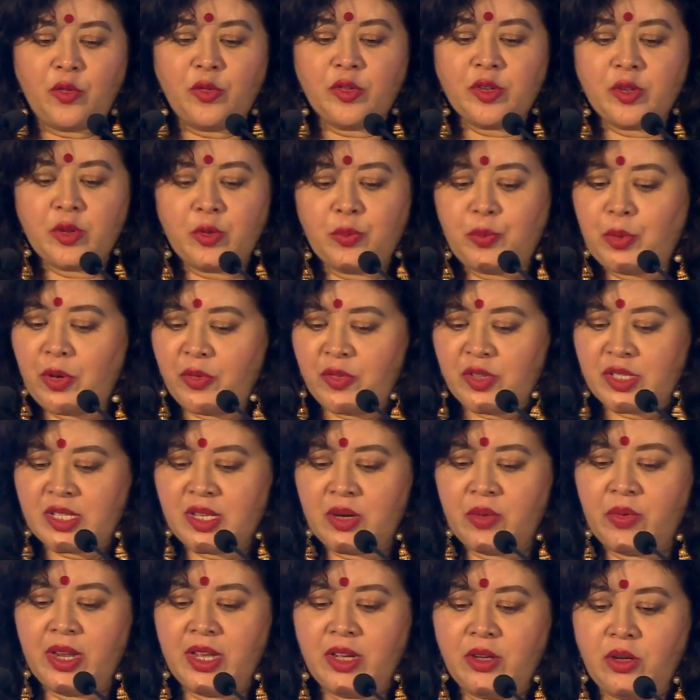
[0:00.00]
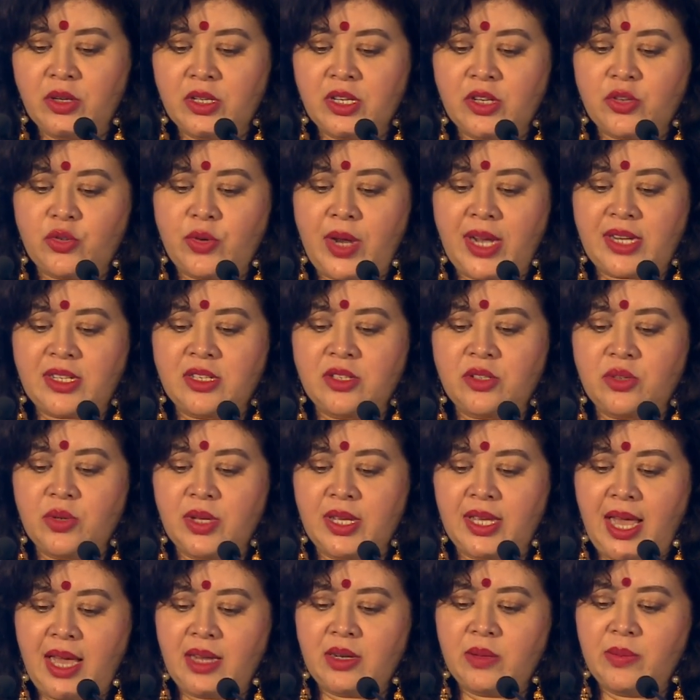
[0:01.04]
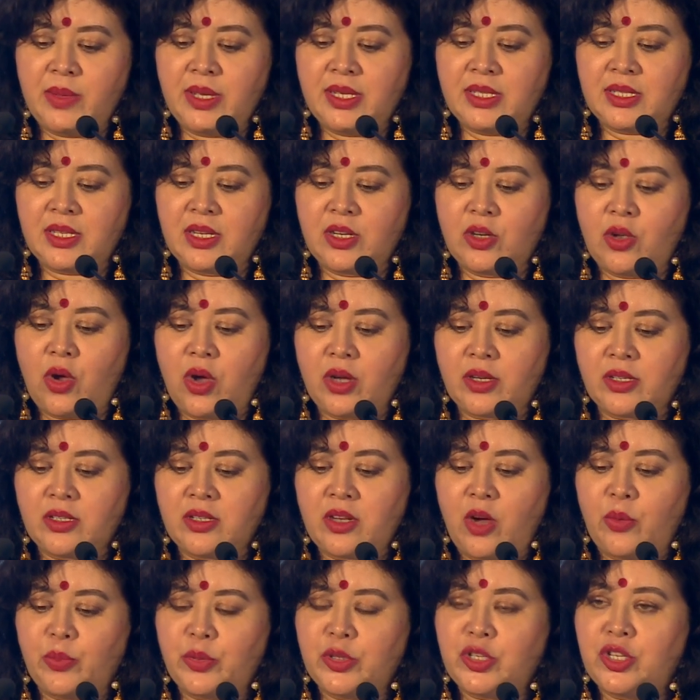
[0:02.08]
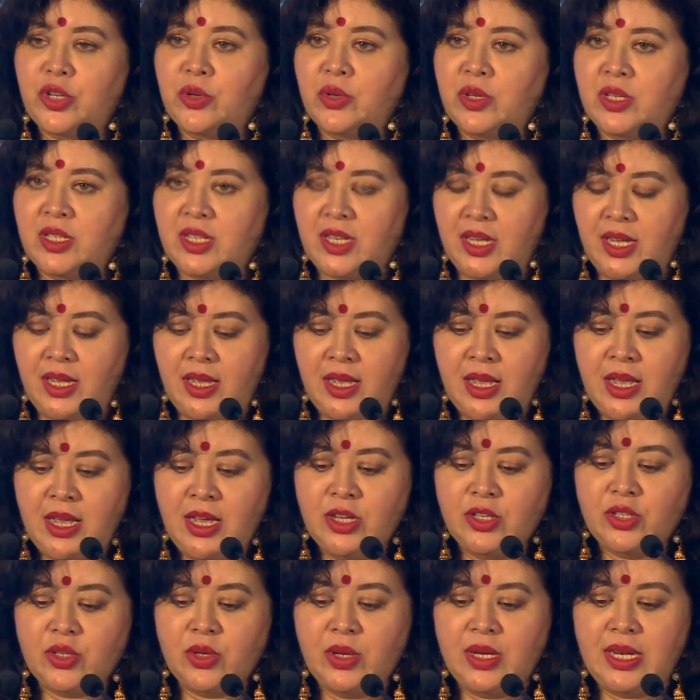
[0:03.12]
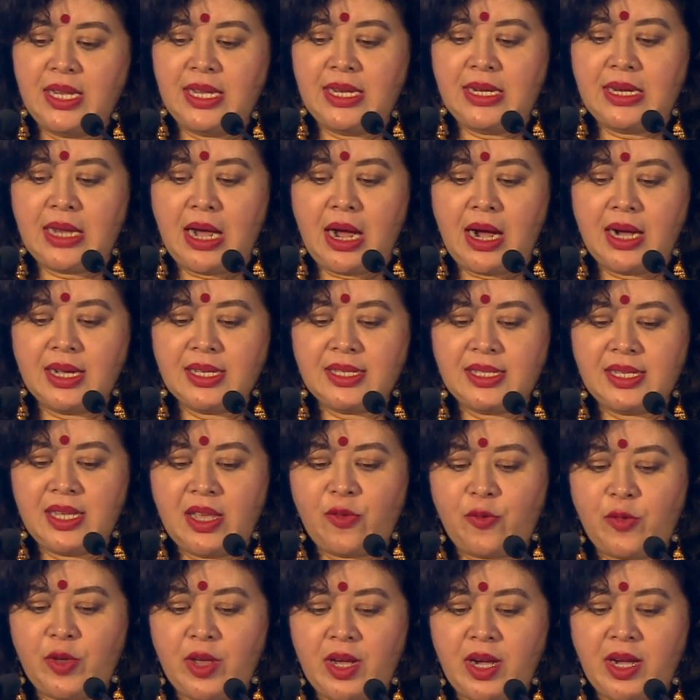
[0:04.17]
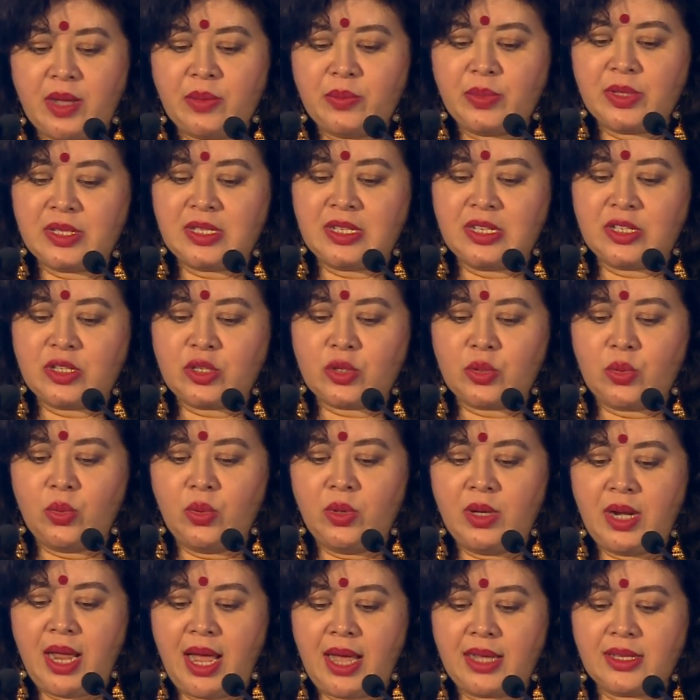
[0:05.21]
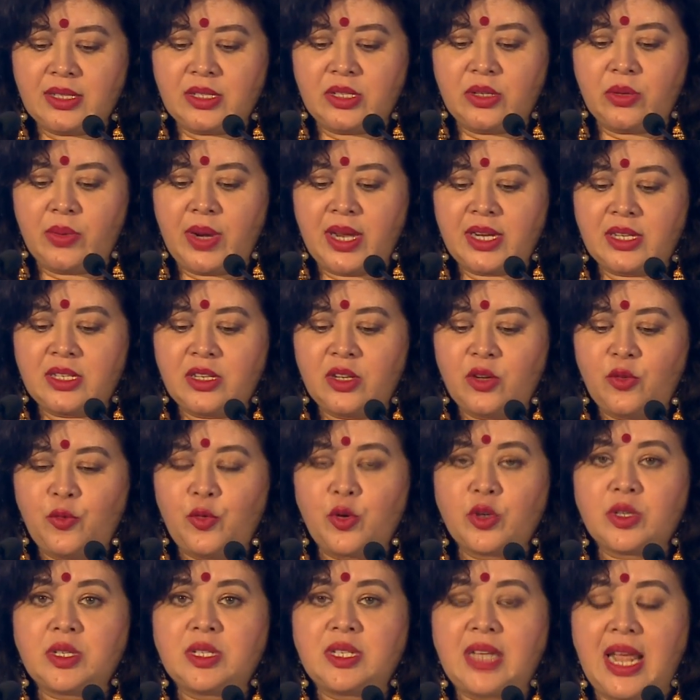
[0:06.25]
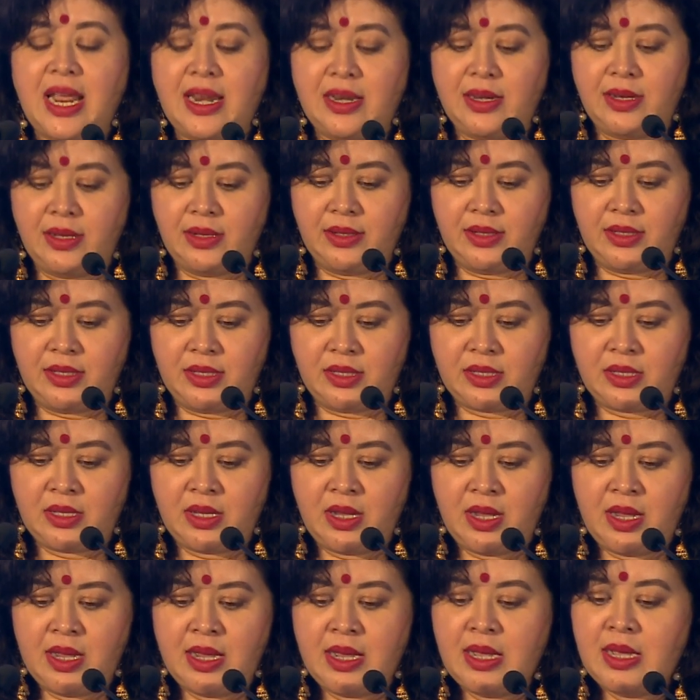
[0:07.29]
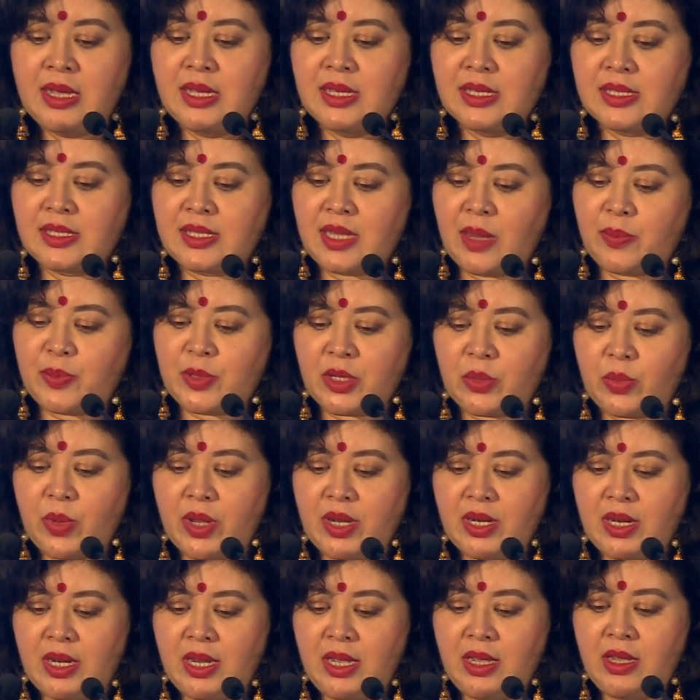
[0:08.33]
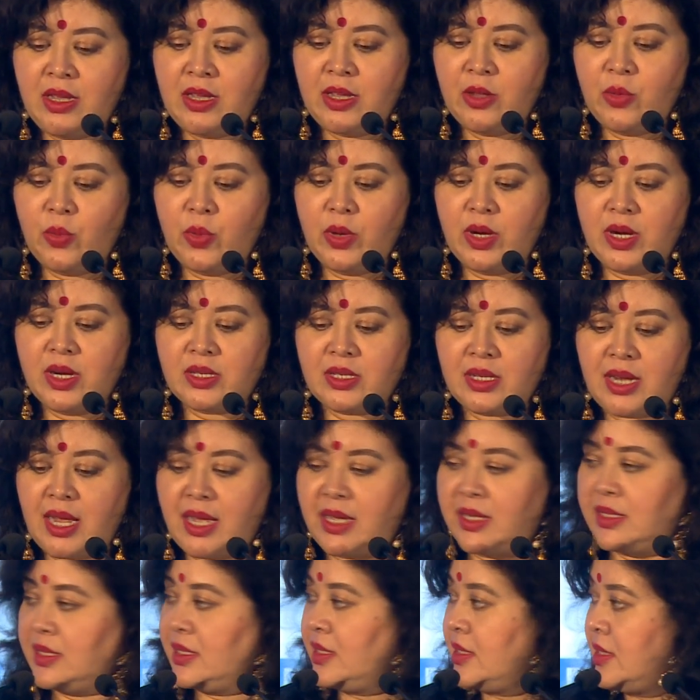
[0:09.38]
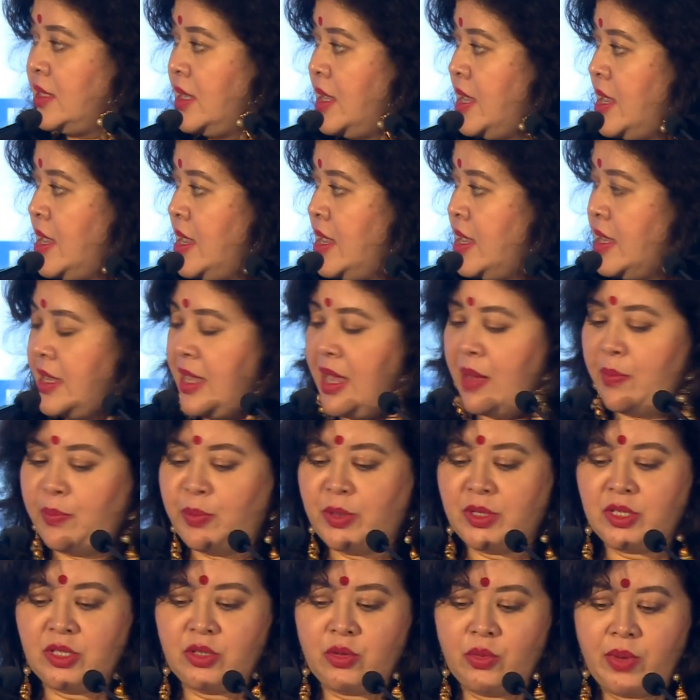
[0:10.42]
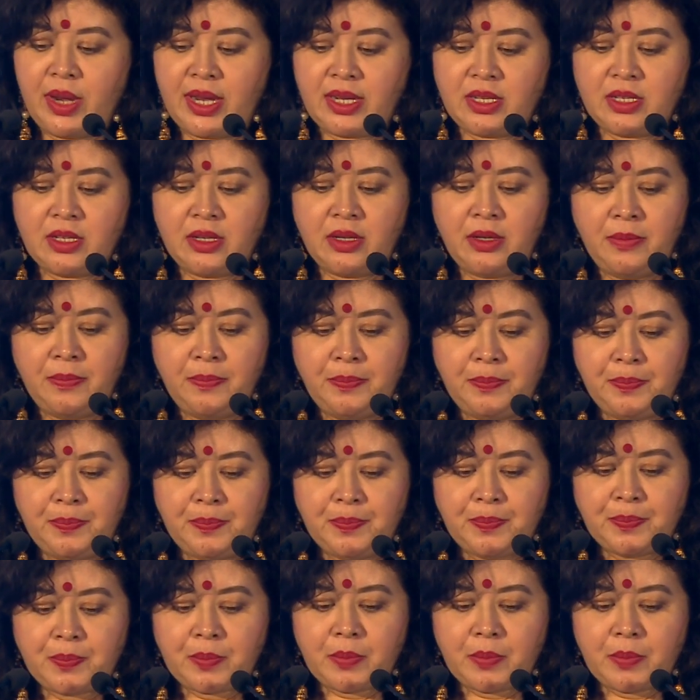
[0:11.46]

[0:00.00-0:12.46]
Professor Ray got attracted to academics and got an opportunity to lead ICFAI Business School as director for 10 years. Subsequently, he worked as campus director,